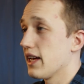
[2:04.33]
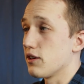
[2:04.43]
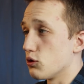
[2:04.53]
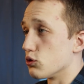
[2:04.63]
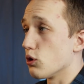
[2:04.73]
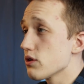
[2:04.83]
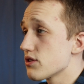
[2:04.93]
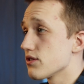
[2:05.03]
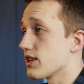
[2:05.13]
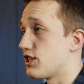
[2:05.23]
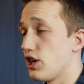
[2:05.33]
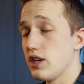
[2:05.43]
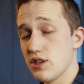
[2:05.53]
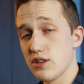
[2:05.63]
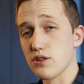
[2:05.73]
And you'll notice as I
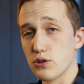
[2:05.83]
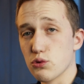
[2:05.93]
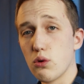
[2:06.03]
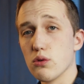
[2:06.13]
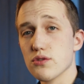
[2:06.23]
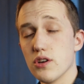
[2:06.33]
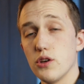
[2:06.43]
change these controls,